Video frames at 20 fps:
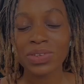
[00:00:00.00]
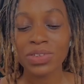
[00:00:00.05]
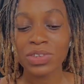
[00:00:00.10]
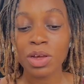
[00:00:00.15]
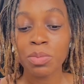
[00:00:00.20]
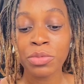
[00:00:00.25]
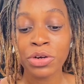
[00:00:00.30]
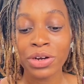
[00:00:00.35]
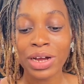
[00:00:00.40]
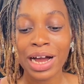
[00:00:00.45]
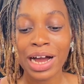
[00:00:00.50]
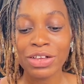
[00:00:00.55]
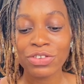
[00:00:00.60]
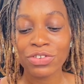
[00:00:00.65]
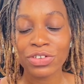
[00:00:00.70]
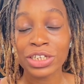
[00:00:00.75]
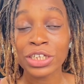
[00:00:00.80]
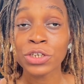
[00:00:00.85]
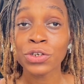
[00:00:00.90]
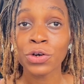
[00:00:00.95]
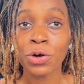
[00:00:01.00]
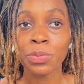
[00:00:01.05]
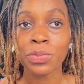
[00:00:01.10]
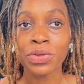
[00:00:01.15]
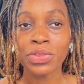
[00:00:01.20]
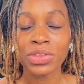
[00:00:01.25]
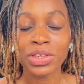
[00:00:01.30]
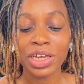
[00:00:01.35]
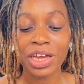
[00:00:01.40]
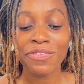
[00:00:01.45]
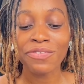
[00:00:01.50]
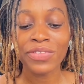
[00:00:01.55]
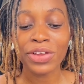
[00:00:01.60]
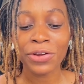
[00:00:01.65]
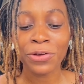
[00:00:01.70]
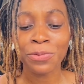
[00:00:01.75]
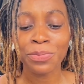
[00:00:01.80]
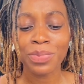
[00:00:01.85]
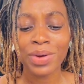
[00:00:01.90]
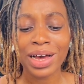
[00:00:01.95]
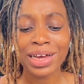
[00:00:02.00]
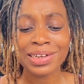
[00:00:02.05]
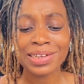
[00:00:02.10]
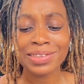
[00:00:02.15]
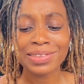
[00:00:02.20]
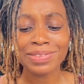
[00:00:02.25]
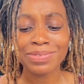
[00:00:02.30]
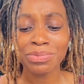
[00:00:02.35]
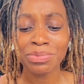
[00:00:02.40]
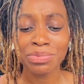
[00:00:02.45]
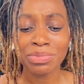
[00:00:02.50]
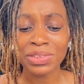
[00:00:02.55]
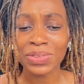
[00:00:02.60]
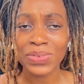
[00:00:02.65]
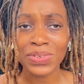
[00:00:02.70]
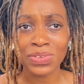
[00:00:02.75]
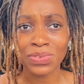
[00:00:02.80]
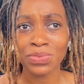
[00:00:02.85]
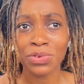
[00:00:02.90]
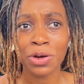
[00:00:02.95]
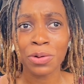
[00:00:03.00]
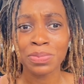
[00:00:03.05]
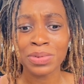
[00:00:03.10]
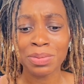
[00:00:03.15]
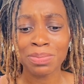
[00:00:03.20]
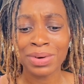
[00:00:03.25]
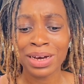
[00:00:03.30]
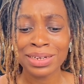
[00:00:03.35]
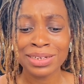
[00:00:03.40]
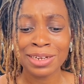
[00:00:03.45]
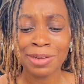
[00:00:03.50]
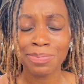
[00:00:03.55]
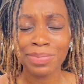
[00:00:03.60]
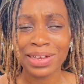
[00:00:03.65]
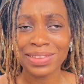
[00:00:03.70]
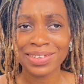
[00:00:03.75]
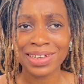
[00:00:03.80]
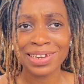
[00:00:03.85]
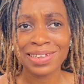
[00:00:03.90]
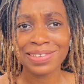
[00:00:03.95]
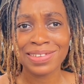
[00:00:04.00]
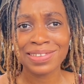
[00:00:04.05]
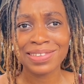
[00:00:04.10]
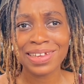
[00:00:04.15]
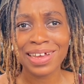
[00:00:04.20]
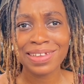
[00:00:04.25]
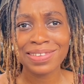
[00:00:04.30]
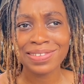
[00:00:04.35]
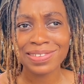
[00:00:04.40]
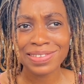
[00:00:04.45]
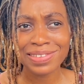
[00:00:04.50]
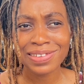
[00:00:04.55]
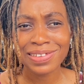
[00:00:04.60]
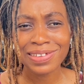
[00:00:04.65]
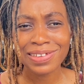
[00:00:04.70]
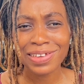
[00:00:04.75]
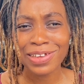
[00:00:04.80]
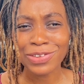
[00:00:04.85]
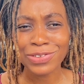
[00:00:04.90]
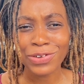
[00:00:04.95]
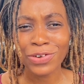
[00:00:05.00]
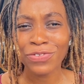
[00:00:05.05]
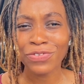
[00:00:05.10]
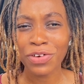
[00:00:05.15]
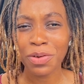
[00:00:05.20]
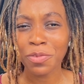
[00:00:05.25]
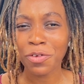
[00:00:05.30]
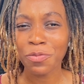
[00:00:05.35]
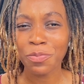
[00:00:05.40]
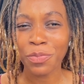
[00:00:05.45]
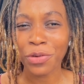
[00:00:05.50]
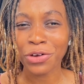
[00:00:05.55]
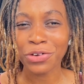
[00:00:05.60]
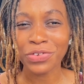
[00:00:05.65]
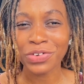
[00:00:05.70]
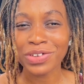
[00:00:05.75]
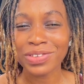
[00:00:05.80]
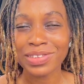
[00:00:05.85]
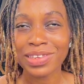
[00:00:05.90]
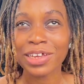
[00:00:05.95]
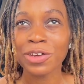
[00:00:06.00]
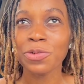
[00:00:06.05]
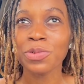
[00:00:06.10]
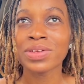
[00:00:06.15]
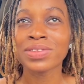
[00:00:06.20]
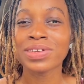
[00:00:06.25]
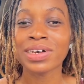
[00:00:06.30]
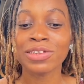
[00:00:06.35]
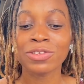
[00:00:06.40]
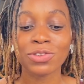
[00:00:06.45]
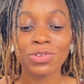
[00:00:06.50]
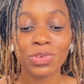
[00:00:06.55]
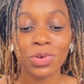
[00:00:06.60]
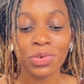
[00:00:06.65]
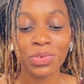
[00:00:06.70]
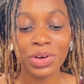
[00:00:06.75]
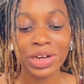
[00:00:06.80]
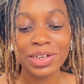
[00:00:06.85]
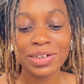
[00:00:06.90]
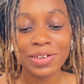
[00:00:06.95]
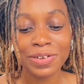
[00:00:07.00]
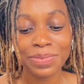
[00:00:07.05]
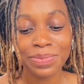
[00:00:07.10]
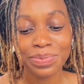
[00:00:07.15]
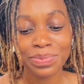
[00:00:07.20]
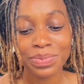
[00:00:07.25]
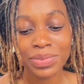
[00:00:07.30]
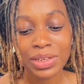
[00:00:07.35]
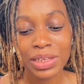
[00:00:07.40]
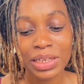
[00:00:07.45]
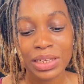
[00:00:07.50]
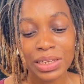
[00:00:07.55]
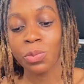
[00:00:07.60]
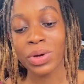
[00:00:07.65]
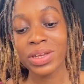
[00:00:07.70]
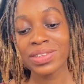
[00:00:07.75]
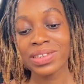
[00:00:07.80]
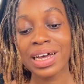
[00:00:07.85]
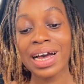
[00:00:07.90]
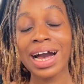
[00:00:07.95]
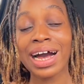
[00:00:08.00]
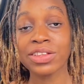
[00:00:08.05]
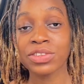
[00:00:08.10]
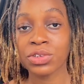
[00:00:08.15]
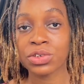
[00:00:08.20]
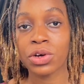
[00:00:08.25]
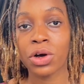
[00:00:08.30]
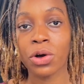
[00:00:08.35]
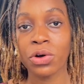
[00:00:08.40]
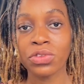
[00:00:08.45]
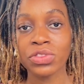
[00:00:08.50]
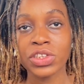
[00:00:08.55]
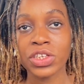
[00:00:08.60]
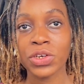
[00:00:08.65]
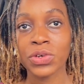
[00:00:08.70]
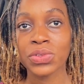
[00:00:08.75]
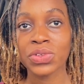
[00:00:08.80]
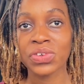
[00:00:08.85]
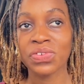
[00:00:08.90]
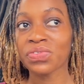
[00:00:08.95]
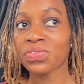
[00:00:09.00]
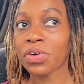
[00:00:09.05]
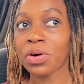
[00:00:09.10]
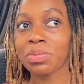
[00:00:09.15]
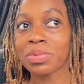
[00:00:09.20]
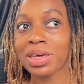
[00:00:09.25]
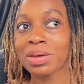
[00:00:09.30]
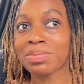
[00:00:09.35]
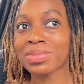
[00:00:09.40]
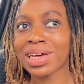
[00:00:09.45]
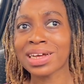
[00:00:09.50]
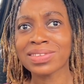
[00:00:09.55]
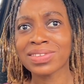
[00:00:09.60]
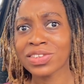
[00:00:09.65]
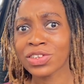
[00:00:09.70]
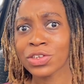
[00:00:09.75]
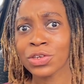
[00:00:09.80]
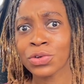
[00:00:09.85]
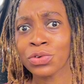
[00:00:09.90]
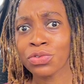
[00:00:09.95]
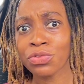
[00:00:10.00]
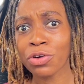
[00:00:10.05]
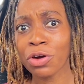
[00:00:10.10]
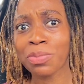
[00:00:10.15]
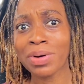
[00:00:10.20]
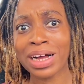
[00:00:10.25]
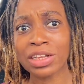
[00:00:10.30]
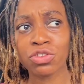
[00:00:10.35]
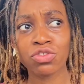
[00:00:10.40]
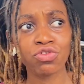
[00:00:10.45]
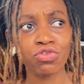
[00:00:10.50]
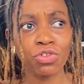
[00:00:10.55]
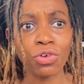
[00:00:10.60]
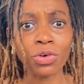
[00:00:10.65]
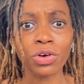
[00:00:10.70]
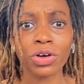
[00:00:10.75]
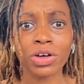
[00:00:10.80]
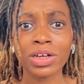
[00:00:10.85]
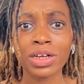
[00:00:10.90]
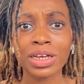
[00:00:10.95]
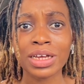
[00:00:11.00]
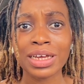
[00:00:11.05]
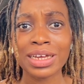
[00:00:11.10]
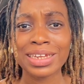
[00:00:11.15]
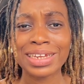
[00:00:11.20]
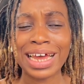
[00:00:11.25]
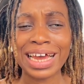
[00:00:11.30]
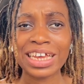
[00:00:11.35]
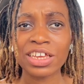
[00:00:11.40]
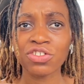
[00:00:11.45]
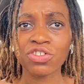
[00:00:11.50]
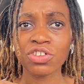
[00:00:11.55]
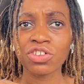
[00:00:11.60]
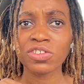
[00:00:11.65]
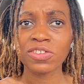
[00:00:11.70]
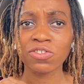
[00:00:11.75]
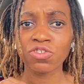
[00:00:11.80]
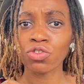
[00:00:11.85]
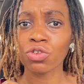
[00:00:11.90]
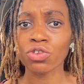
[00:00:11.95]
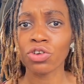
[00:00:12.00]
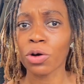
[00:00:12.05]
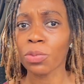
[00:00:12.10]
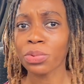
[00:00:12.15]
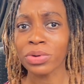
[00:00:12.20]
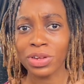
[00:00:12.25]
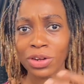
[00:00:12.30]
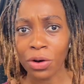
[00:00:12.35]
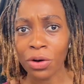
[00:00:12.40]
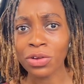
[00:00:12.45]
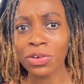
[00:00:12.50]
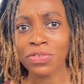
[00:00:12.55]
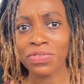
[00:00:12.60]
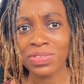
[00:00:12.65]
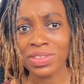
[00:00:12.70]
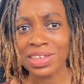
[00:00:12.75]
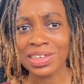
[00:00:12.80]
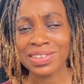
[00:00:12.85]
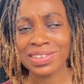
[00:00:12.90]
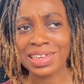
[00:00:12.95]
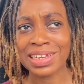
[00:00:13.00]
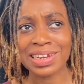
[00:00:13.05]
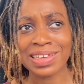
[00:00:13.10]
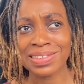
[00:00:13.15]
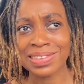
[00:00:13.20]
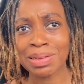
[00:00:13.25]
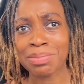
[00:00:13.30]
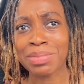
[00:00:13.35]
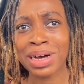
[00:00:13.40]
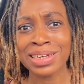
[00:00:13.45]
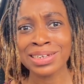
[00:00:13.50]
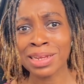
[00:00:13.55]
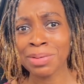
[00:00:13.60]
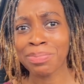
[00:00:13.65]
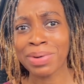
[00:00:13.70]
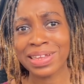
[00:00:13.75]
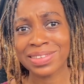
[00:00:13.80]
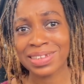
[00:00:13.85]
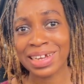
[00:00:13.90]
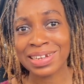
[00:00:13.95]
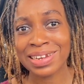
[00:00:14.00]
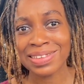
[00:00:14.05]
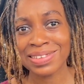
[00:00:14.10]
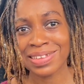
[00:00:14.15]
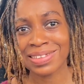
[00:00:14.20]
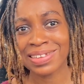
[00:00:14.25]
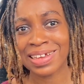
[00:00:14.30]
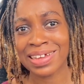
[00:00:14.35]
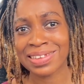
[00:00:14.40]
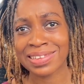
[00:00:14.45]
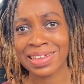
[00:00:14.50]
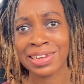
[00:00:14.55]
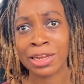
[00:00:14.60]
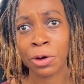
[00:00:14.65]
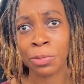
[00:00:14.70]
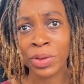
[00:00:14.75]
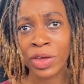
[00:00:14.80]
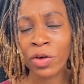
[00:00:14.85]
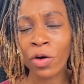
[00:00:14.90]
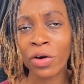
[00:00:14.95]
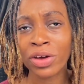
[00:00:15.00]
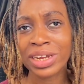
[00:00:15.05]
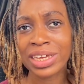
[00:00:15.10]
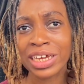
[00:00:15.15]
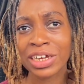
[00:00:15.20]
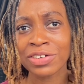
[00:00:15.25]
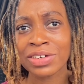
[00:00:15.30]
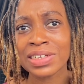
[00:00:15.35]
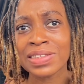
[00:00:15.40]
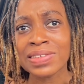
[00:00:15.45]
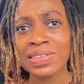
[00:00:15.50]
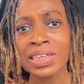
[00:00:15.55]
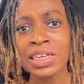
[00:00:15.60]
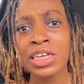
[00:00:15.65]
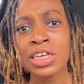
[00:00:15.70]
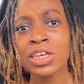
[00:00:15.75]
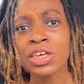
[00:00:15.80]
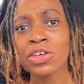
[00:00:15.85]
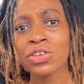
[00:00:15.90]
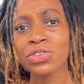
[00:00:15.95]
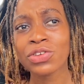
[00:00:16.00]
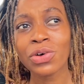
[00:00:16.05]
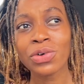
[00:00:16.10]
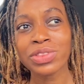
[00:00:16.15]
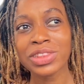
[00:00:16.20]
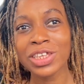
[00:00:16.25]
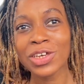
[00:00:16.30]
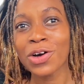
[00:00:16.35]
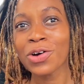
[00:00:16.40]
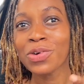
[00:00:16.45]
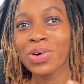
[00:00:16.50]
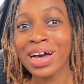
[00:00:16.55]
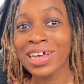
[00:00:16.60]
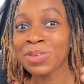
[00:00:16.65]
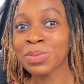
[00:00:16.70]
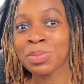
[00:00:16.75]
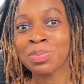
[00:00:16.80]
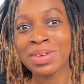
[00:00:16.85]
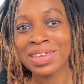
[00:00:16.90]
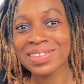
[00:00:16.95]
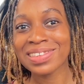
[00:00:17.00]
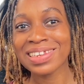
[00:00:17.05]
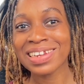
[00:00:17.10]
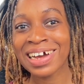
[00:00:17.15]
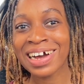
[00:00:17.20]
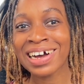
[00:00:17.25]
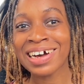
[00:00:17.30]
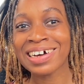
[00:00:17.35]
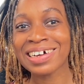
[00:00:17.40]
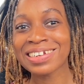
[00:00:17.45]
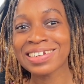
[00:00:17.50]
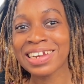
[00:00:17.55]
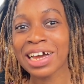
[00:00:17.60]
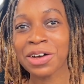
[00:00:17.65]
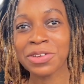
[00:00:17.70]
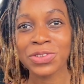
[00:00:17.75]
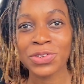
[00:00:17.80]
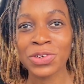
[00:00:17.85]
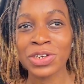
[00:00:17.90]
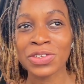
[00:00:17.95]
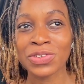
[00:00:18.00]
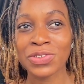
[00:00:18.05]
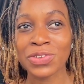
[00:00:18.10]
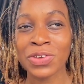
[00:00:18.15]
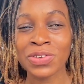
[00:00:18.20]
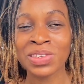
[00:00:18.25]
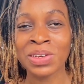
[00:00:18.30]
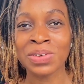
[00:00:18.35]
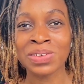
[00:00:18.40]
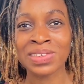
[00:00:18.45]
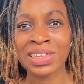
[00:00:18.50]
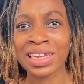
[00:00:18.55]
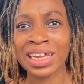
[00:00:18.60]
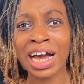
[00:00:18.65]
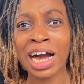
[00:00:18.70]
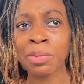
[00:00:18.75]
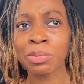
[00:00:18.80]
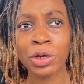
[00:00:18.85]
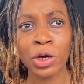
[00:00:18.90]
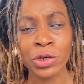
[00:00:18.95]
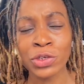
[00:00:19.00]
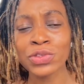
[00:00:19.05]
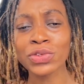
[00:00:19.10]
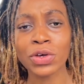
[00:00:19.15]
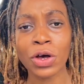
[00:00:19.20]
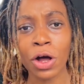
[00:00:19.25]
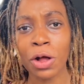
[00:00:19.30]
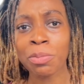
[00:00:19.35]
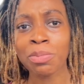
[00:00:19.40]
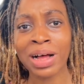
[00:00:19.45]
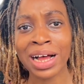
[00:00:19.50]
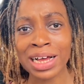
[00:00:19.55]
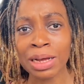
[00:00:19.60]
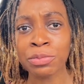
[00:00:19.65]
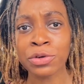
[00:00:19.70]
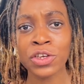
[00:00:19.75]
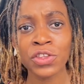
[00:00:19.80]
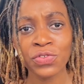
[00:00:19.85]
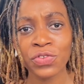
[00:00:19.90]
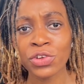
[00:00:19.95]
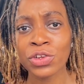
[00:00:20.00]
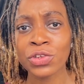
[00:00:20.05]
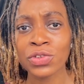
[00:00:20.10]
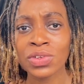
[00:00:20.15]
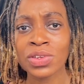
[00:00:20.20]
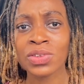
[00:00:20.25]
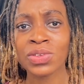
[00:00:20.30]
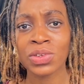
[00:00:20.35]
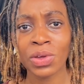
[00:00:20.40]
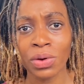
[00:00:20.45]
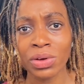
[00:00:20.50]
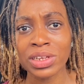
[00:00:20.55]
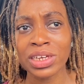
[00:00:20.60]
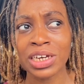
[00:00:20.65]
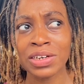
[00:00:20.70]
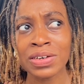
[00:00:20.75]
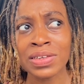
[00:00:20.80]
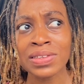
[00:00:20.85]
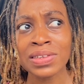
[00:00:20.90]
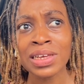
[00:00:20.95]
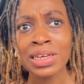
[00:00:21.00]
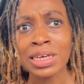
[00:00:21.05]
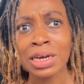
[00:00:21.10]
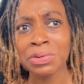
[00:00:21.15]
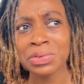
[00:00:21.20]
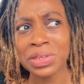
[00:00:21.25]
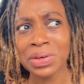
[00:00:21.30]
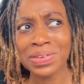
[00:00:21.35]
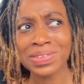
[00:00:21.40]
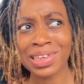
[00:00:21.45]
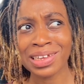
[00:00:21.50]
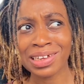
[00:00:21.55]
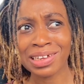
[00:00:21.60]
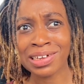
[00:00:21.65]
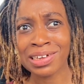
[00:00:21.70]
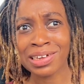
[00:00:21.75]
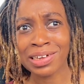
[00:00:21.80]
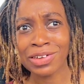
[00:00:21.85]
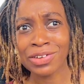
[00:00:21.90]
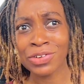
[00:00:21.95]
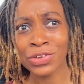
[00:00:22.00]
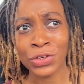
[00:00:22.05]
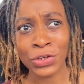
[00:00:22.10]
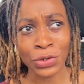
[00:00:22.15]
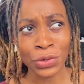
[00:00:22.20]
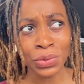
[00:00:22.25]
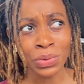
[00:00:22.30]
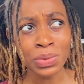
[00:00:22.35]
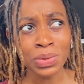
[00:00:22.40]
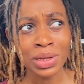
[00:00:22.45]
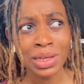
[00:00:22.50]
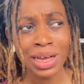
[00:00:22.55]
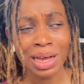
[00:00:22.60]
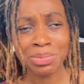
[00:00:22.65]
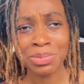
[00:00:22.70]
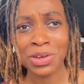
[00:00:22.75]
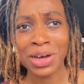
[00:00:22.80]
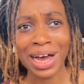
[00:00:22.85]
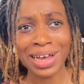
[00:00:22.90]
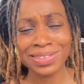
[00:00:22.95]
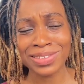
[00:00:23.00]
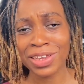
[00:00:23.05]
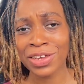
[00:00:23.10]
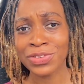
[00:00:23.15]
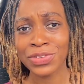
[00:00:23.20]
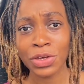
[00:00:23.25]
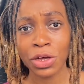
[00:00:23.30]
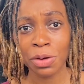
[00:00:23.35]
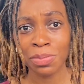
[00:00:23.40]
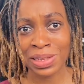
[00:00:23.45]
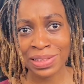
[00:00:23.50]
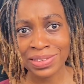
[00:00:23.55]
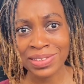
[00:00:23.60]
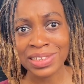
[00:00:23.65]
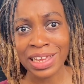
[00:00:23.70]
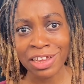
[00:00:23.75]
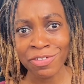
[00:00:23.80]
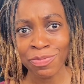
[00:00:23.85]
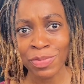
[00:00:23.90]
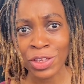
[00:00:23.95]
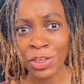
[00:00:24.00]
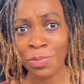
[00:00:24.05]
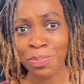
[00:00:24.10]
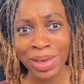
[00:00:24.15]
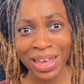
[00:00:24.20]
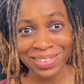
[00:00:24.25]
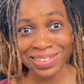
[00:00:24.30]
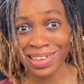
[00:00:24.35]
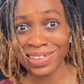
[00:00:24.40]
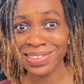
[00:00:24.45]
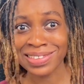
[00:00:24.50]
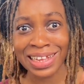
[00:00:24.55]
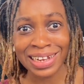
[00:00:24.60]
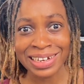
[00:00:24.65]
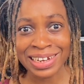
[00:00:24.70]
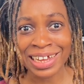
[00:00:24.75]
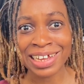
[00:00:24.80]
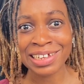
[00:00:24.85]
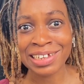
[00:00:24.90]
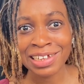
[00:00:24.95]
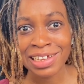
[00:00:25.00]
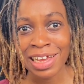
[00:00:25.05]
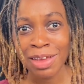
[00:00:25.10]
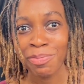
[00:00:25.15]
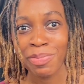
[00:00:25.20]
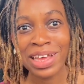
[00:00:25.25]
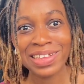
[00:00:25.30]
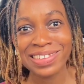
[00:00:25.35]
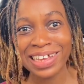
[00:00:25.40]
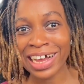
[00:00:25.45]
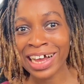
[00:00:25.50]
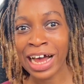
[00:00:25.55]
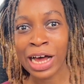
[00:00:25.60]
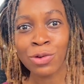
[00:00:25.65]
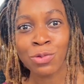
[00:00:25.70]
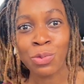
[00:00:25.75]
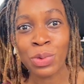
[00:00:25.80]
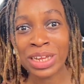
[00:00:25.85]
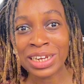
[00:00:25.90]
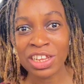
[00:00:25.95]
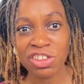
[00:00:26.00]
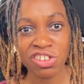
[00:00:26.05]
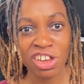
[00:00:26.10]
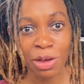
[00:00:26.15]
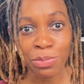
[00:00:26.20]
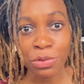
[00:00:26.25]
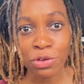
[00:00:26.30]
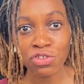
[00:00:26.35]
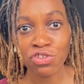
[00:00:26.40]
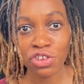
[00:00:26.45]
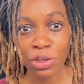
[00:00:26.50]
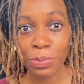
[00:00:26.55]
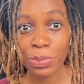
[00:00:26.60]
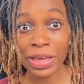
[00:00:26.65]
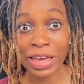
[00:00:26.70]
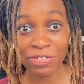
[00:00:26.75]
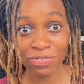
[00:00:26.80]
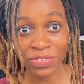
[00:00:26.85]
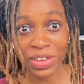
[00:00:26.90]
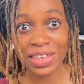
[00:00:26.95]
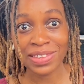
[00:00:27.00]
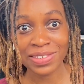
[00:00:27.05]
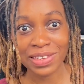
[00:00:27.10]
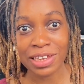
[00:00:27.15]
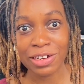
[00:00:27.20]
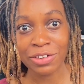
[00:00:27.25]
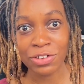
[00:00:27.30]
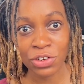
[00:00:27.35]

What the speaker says: Summer actually who opened the envelope, and it was Rob demanding paternity test, his own form of blood runs, like Winter saw red. Winter had to call Theo to inform him that Rob had stroke. that he just showed up with all of this and he's demanding paternity test and there'll be court hearings. So Theo, who has been meeting her, now saw his excuse and was like, I'm going to come back, I'm going to follow you to this court hearings. And Winter was like, no, I'm not asking you to come and save me. You better stay there, better go and win the championship you're facing.